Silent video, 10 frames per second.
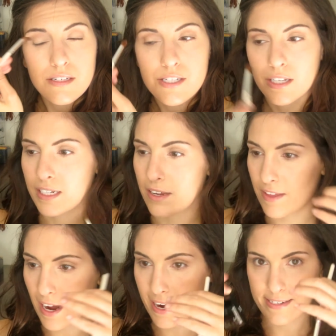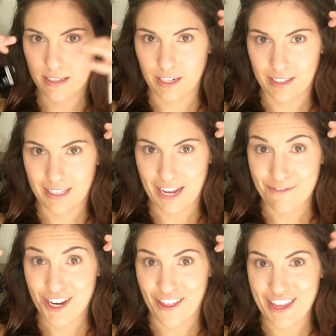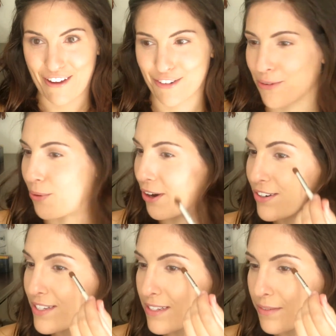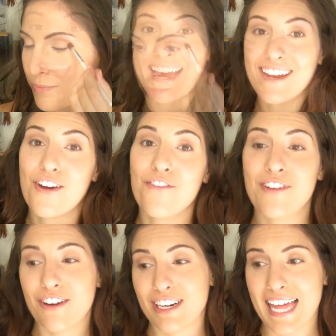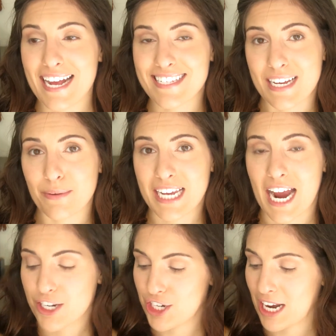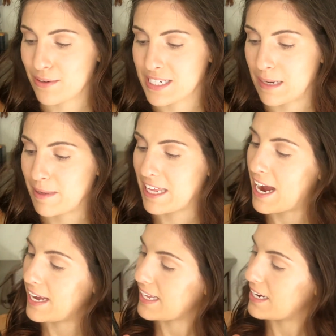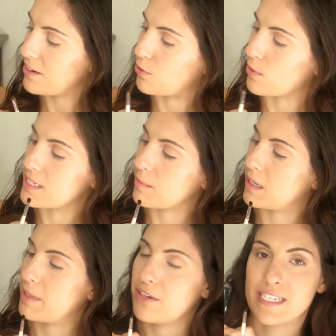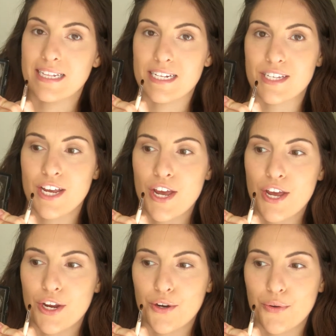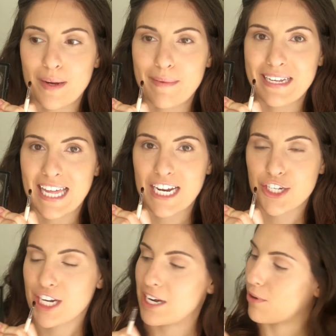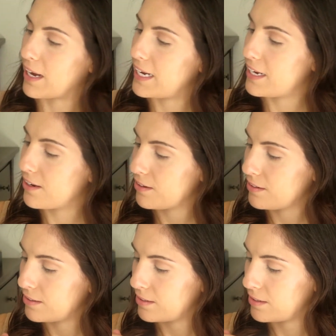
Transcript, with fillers: to give the eyes a little lift on the outer corners. And very last thing with the eyeshadow is going to be the highlight. Of course, I'm going to be using this creamy light shade right here.